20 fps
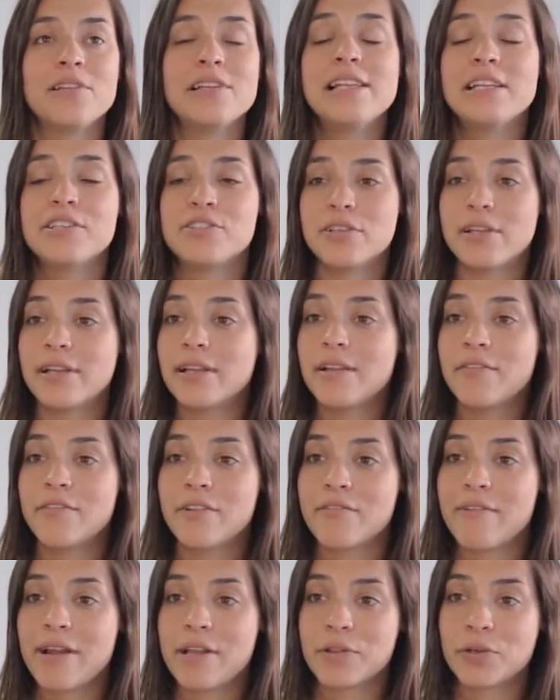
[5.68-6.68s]
literally
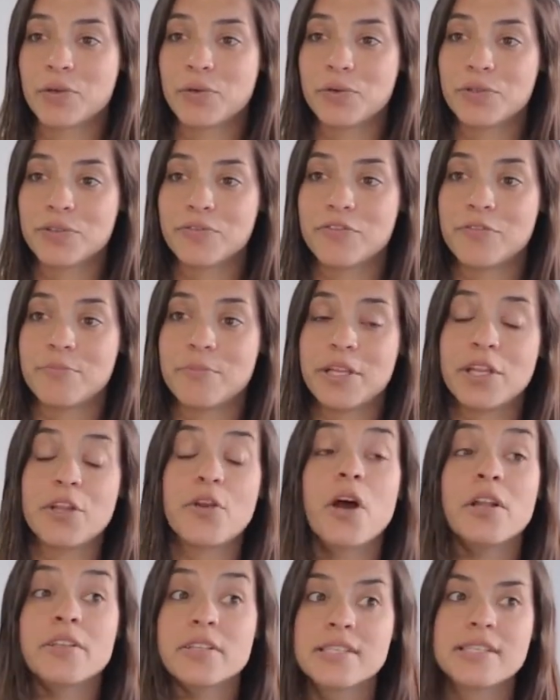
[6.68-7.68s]
living around the corner from me
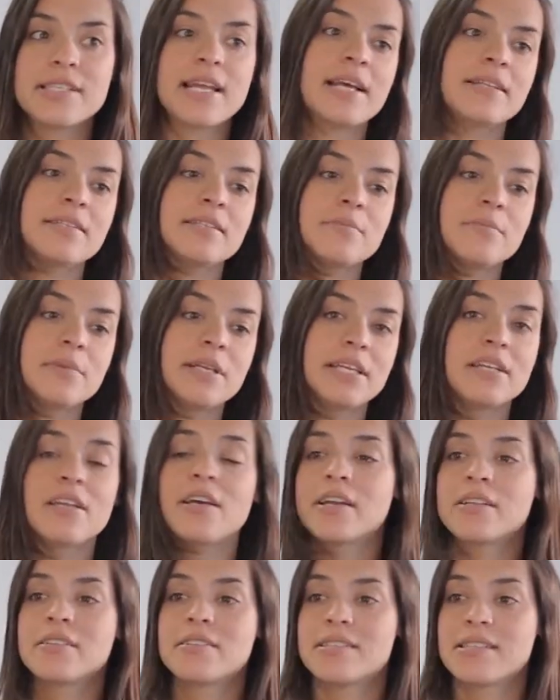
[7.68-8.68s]
who understands me and
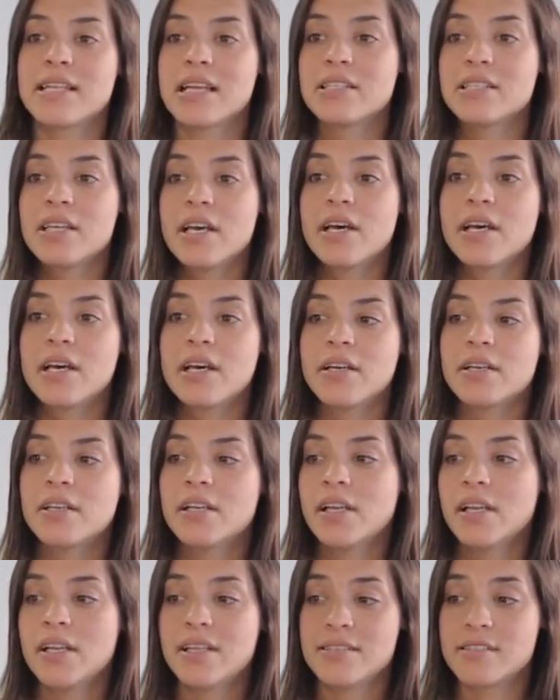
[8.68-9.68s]
I understand her.
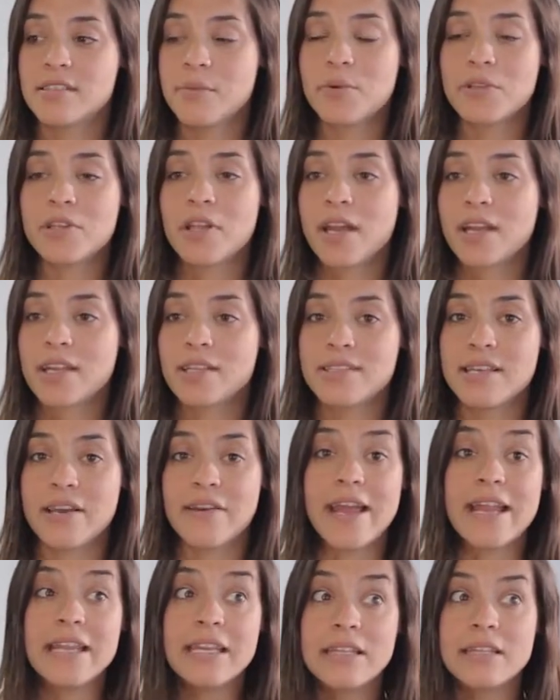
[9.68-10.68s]
Someone that I can
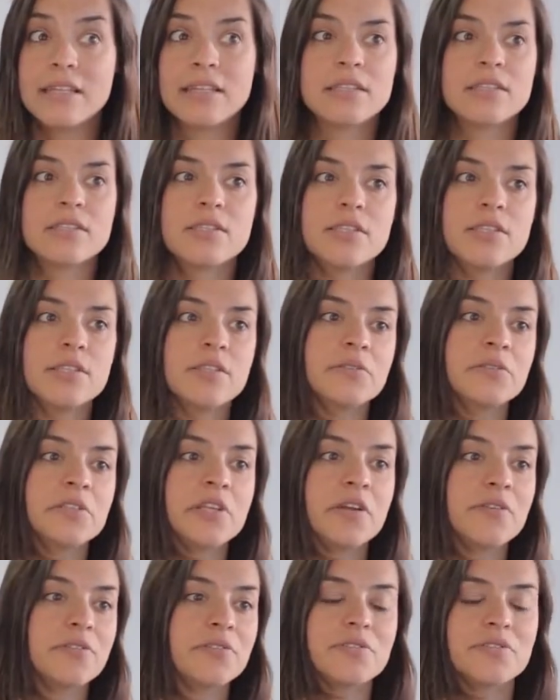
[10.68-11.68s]
tell anything to, you
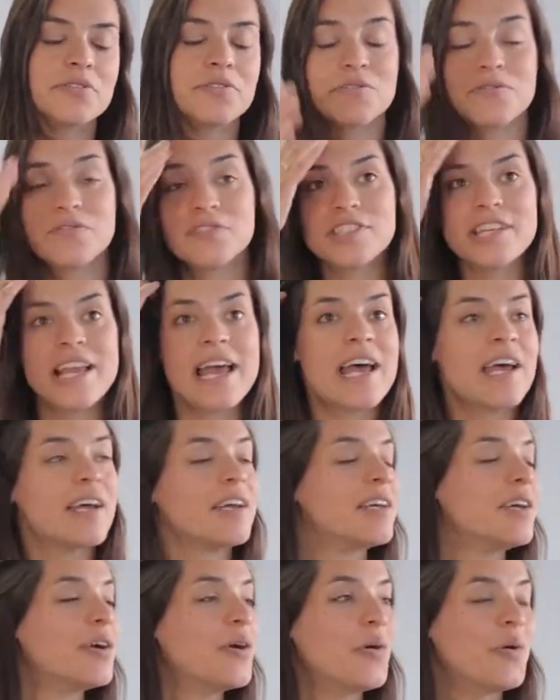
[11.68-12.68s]
know, sort of
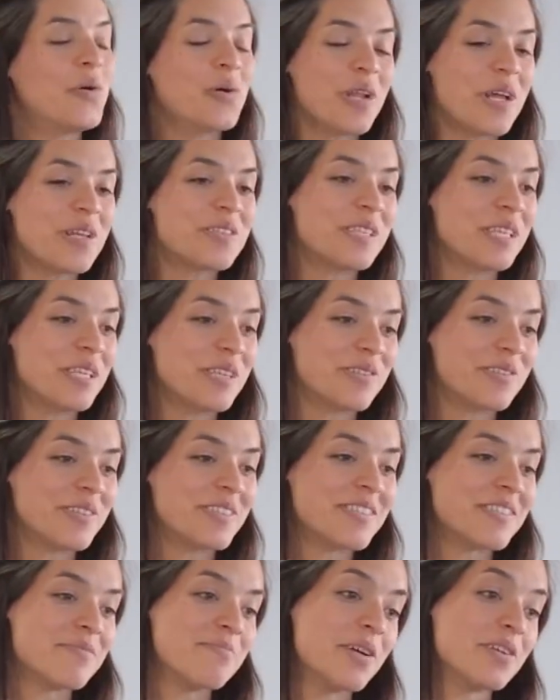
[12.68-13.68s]
share all our
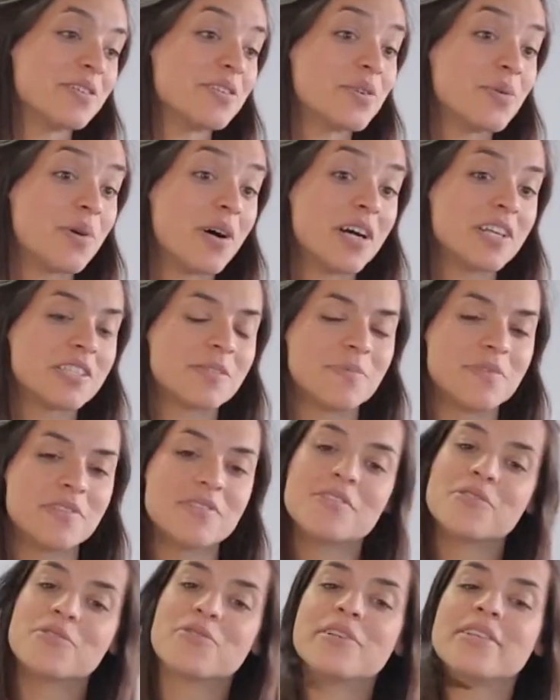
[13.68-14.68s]
secrets, much to our
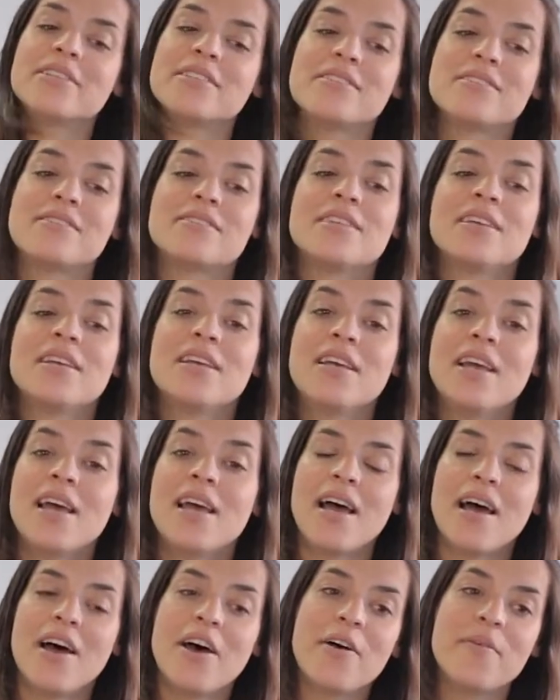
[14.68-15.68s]
husband's annoyance.
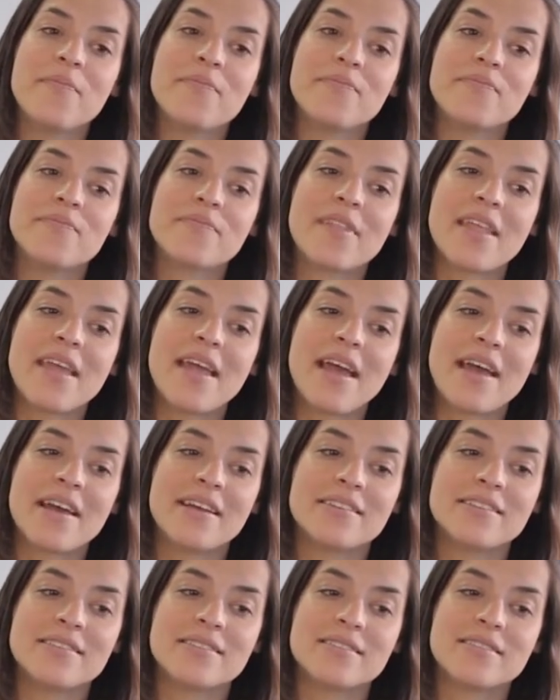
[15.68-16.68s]

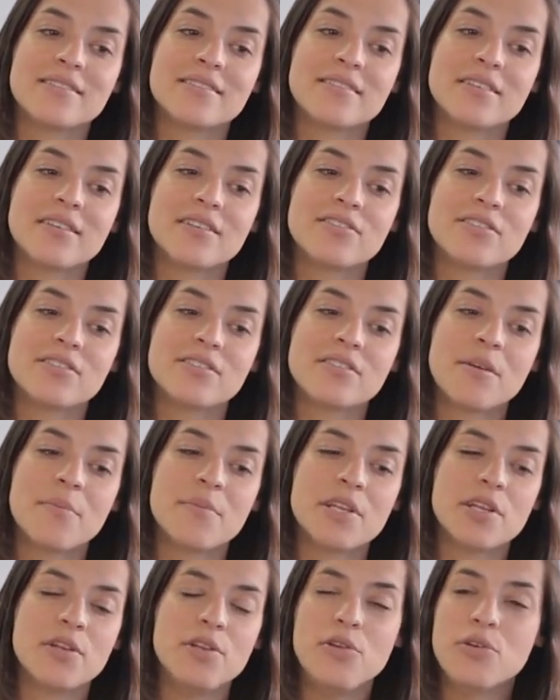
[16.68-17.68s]
And just
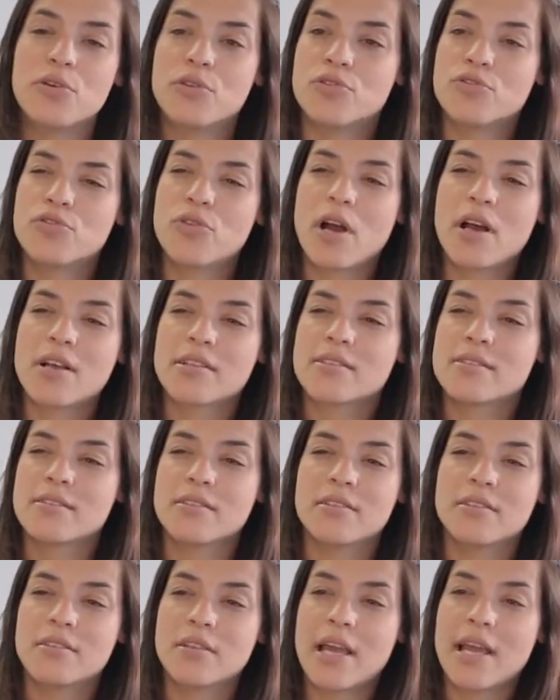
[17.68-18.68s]
somebody who you can trust
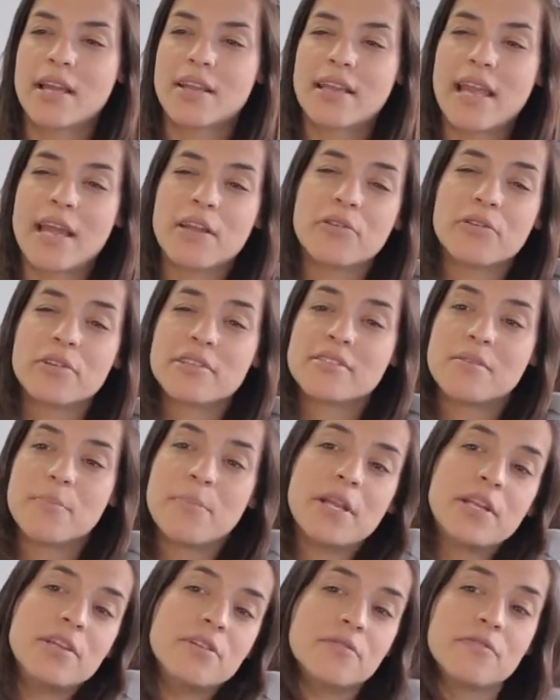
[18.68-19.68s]
and get an honest
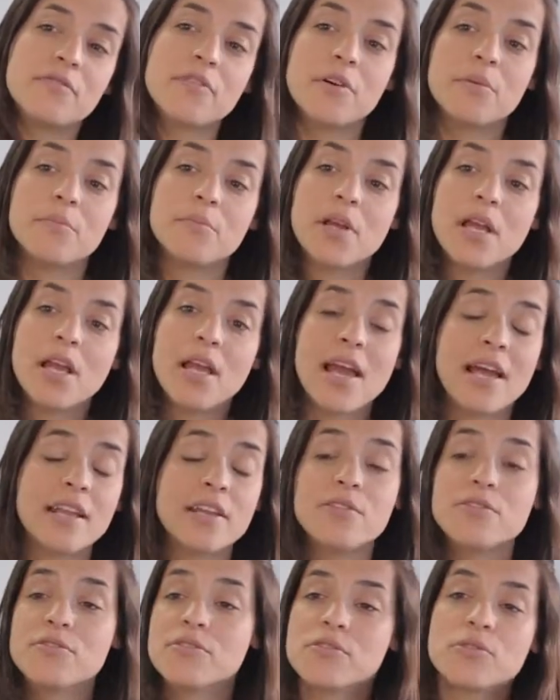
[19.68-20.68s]
opinion from
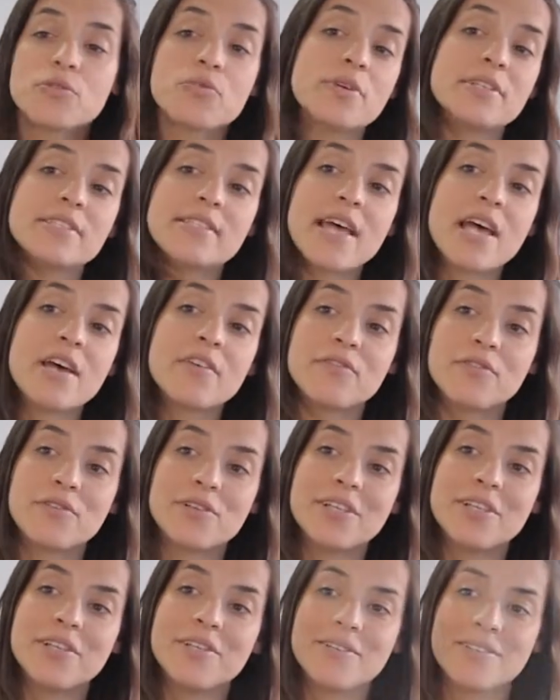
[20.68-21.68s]
and who's just always there
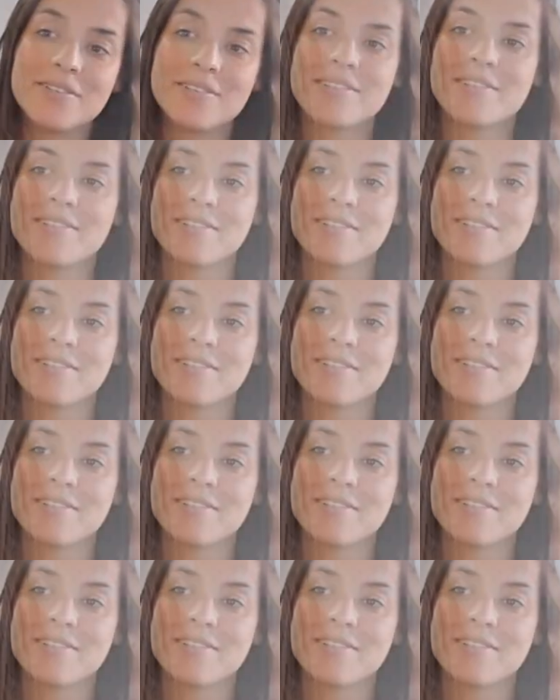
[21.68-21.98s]
for you.